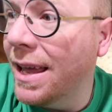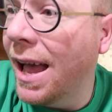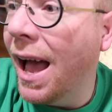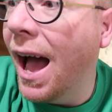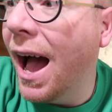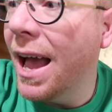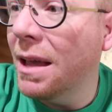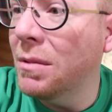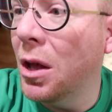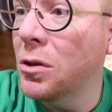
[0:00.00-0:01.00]
I
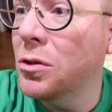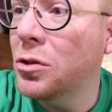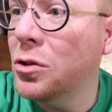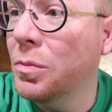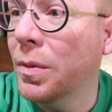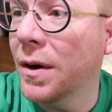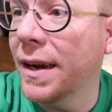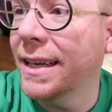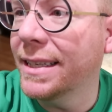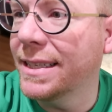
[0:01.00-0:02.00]
am super
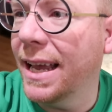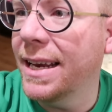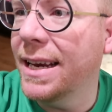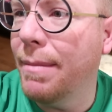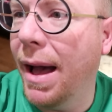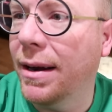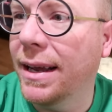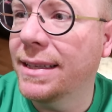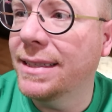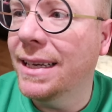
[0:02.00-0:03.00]
excited about
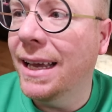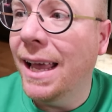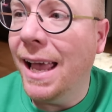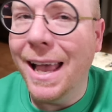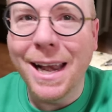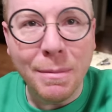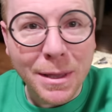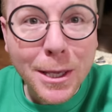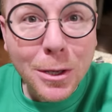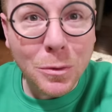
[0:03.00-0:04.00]
it. And I'm
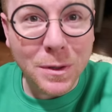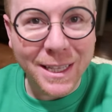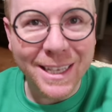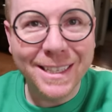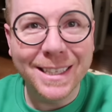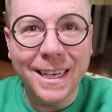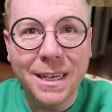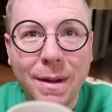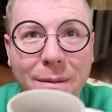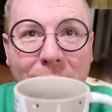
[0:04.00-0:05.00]
equally excited
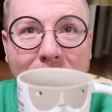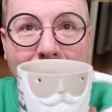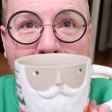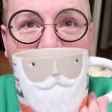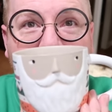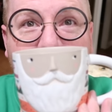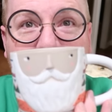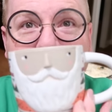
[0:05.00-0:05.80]
about my mug.